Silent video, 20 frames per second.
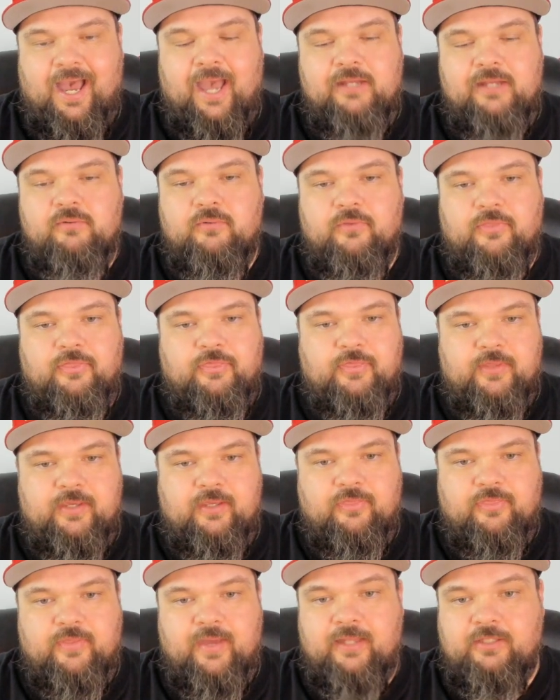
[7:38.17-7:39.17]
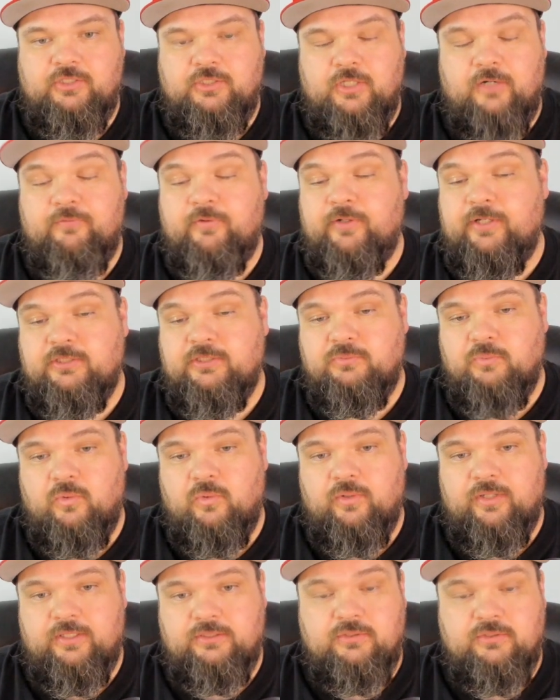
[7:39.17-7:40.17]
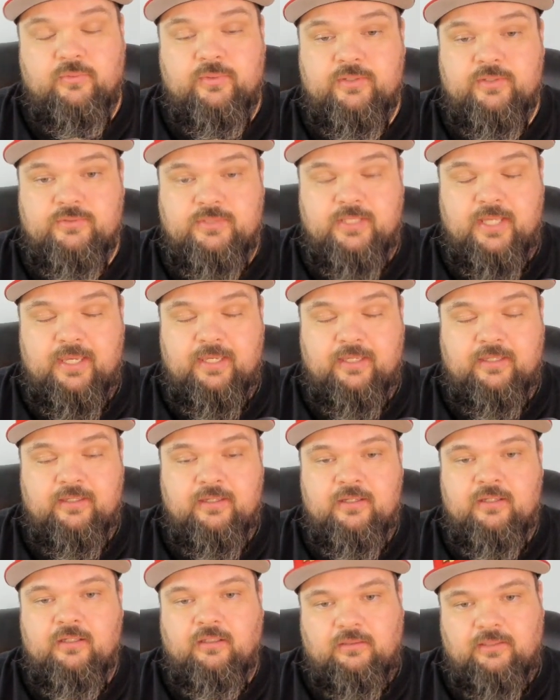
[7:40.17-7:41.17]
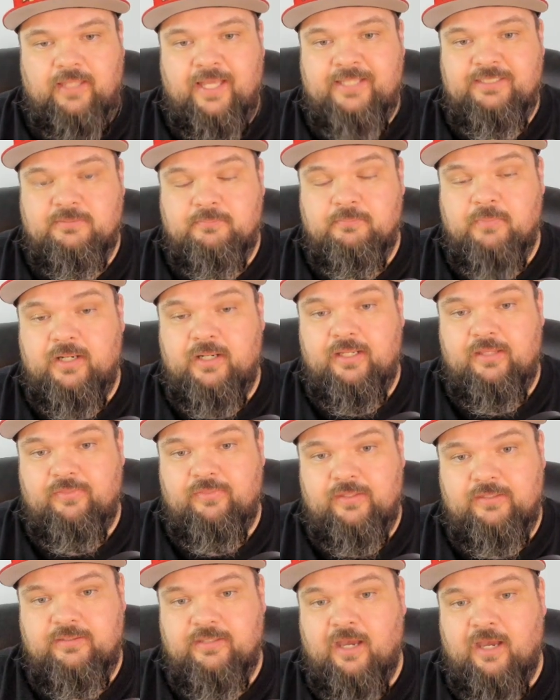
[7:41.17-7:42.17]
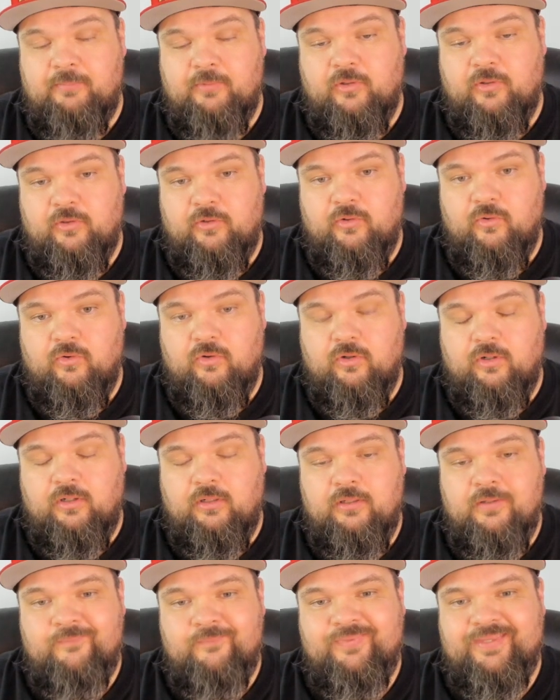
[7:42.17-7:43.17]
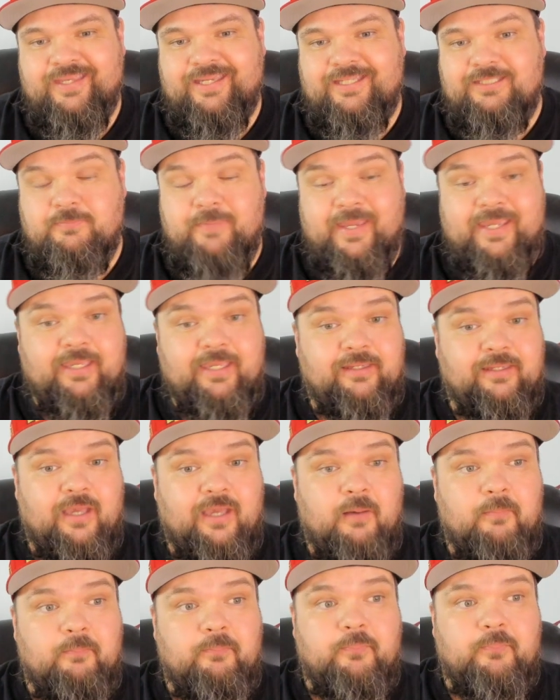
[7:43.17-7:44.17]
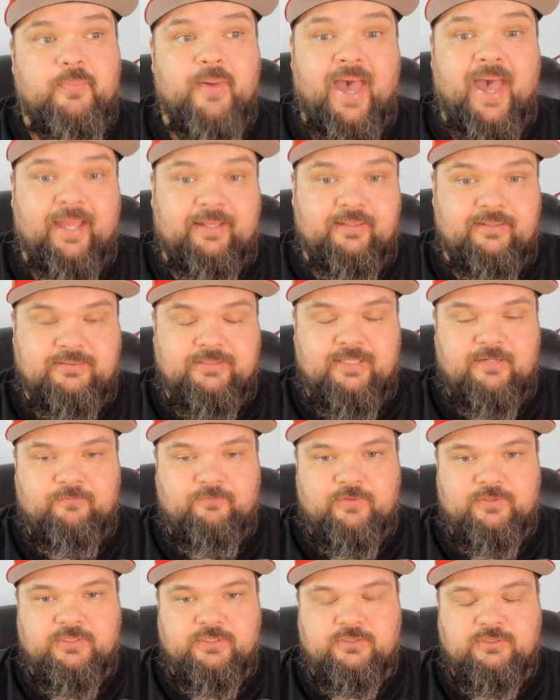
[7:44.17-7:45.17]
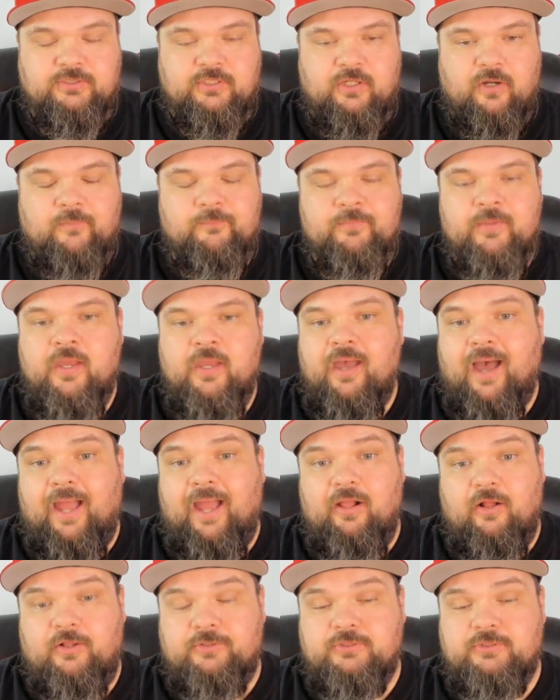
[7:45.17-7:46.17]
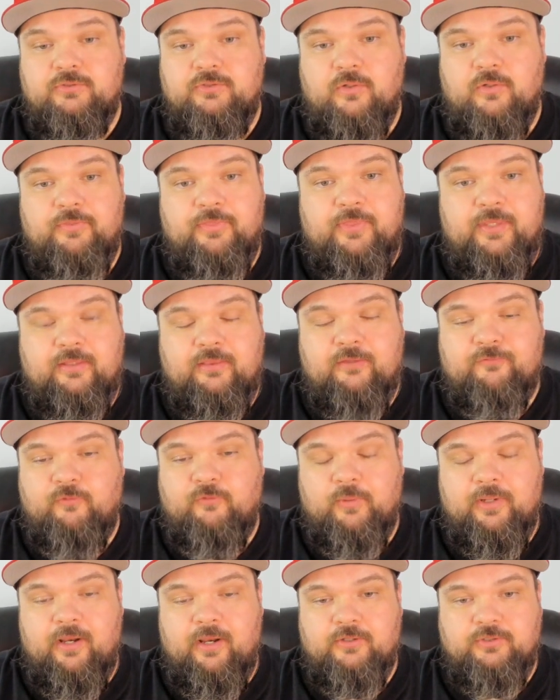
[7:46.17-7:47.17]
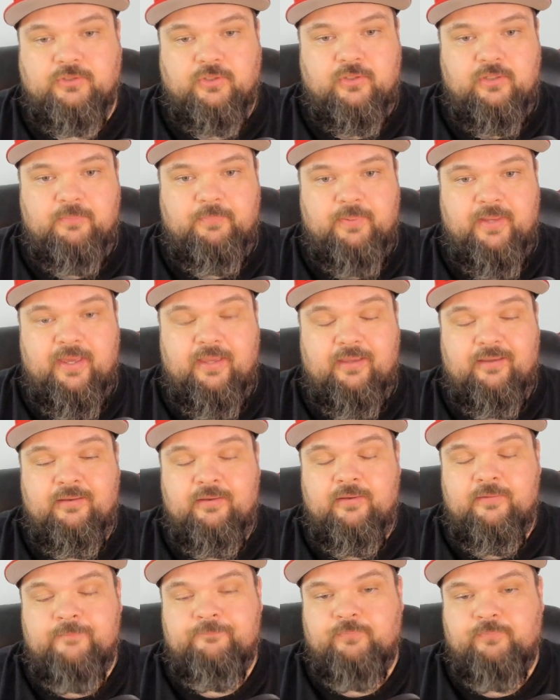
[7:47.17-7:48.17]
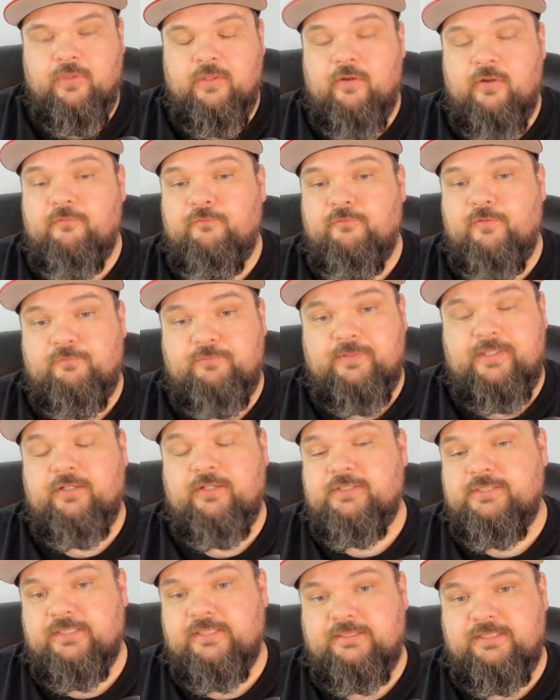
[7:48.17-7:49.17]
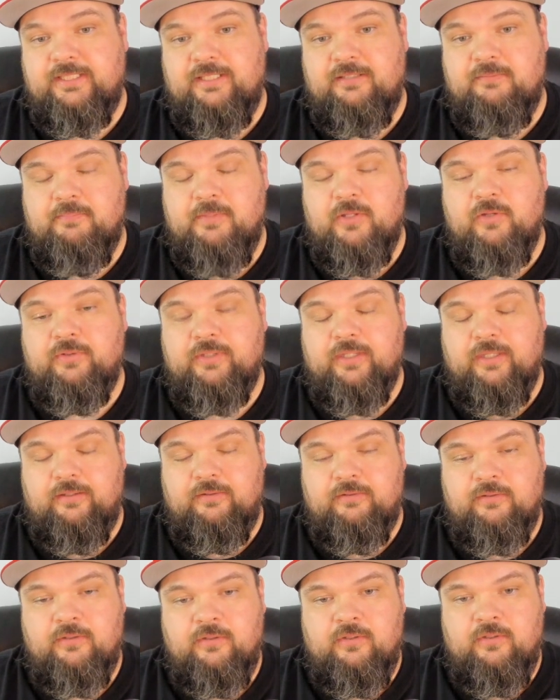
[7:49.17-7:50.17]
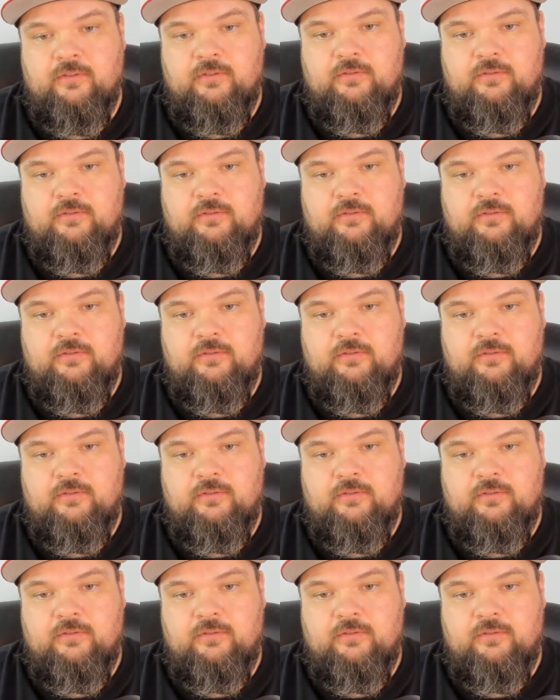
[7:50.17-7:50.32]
I don't think that Charvarius Ward is going to take less money than Deommodore Lenoir is making to come back to San Francisco. I also don't think the 49ers are going to pay, 15 or 16 million